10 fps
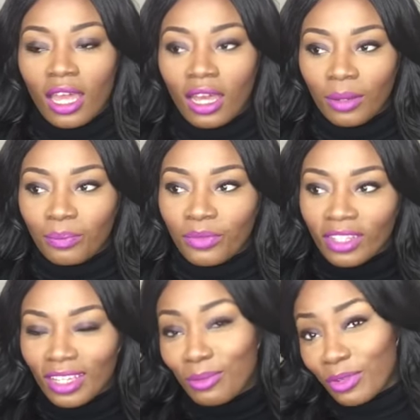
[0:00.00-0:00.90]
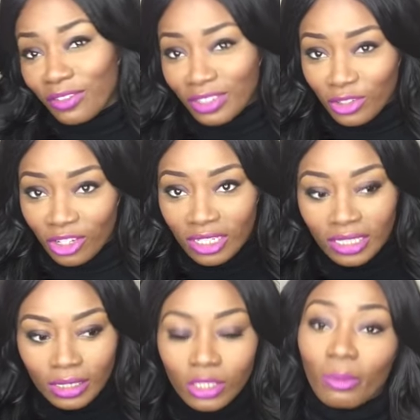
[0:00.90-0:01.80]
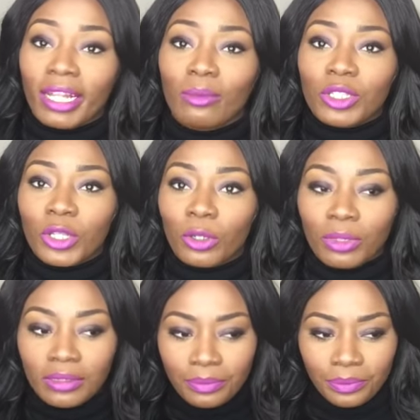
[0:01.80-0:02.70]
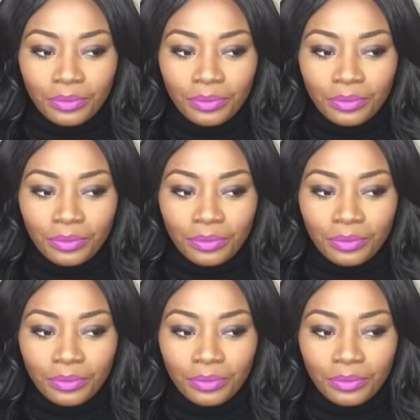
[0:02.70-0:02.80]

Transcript: a brief introduction. So my name is Tommy.